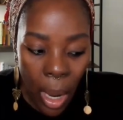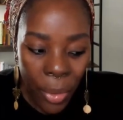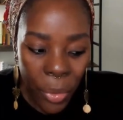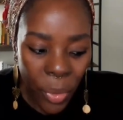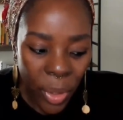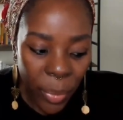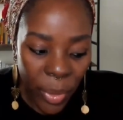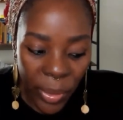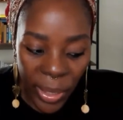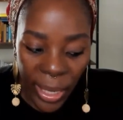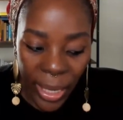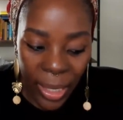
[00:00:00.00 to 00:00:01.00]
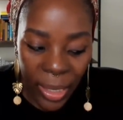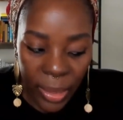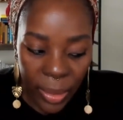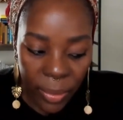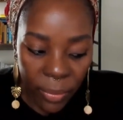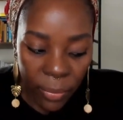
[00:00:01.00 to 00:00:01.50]
how you communicate
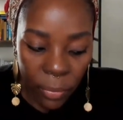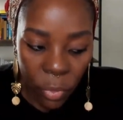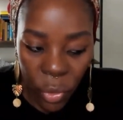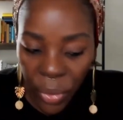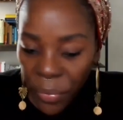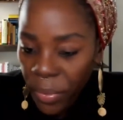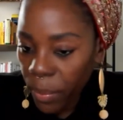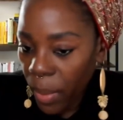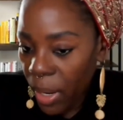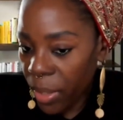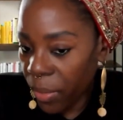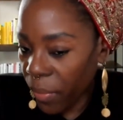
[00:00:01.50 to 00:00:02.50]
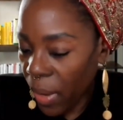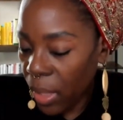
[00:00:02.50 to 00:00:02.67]
is driven by your